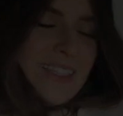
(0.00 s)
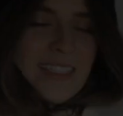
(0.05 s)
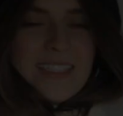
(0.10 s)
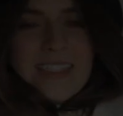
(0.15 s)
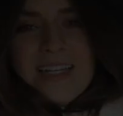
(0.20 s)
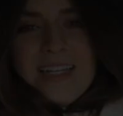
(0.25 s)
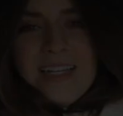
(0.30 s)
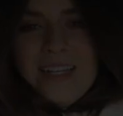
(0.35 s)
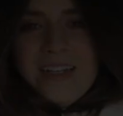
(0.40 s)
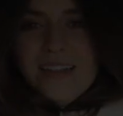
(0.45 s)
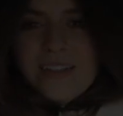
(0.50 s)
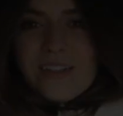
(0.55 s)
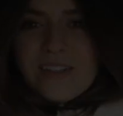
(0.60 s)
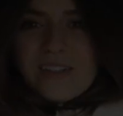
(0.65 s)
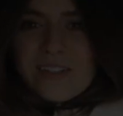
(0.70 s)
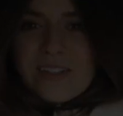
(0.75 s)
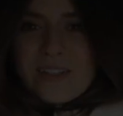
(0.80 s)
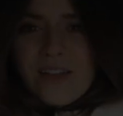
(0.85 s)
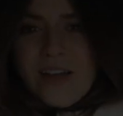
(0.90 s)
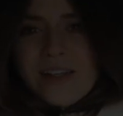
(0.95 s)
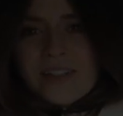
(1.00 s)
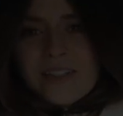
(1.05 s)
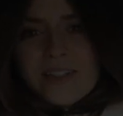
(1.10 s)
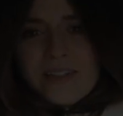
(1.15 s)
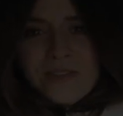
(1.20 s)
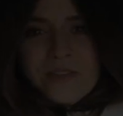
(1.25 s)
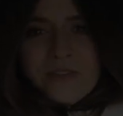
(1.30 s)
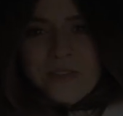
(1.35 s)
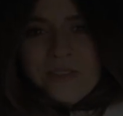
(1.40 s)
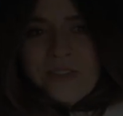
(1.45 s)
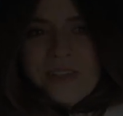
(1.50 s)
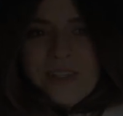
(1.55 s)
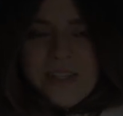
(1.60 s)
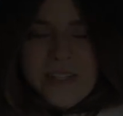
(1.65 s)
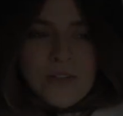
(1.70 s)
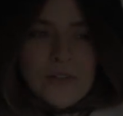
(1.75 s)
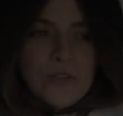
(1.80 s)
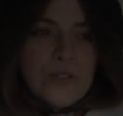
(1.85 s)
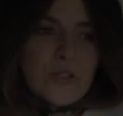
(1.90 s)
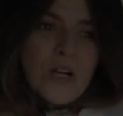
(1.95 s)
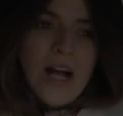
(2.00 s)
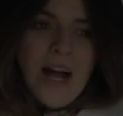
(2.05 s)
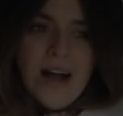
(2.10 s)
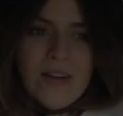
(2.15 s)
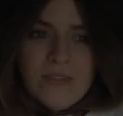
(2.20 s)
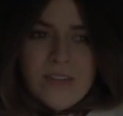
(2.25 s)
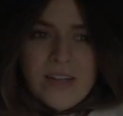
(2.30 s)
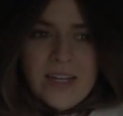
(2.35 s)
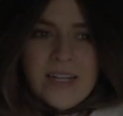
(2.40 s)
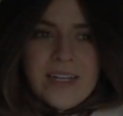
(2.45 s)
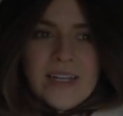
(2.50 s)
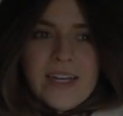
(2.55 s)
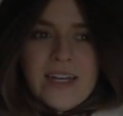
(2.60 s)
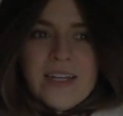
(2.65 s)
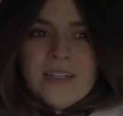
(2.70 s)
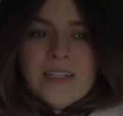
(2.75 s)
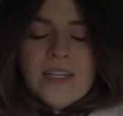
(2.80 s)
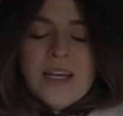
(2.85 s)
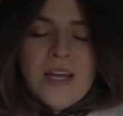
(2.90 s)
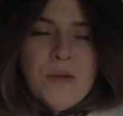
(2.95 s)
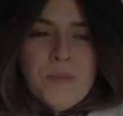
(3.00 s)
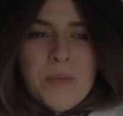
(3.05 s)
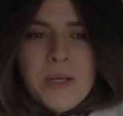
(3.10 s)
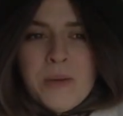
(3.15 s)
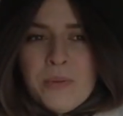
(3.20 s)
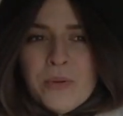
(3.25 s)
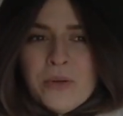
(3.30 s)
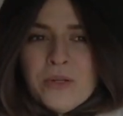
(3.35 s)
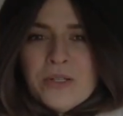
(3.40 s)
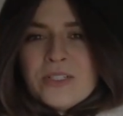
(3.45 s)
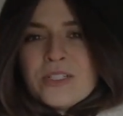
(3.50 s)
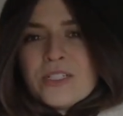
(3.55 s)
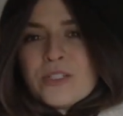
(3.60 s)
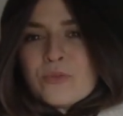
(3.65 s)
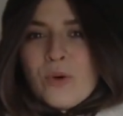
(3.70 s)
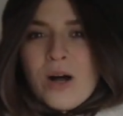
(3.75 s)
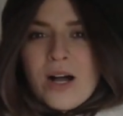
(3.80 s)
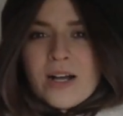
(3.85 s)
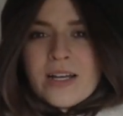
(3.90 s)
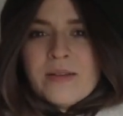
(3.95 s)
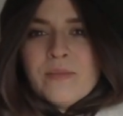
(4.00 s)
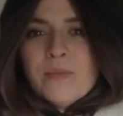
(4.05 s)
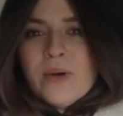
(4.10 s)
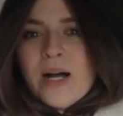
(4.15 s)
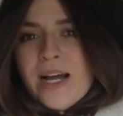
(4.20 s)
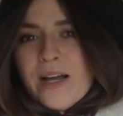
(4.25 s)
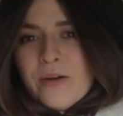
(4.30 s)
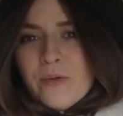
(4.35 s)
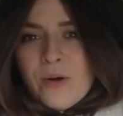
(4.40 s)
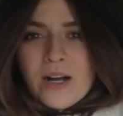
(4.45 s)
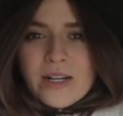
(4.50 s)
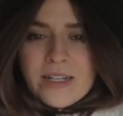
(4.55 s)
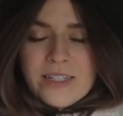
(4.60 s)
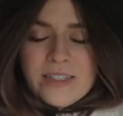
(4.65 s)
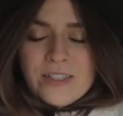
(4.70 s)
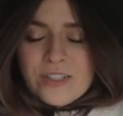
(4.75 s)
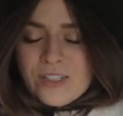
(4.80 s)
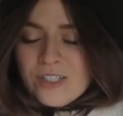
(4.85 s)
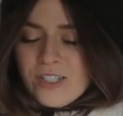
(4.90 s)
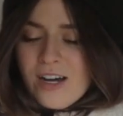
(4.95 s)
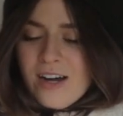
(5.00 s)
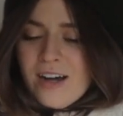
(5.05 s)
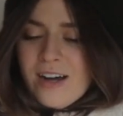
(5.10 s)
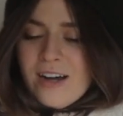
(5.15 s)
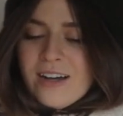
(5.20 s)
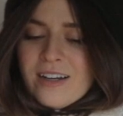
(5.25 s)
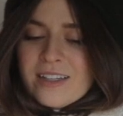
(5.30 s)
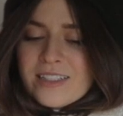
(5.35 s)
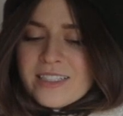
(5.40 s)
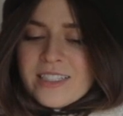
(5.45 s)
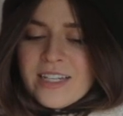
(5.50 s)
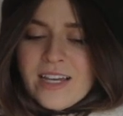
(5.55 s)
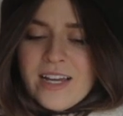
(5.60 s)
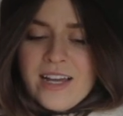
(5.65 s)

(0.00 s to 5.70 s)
the city. There's lots of, you know, traffic and people just walking by, walking their dogs.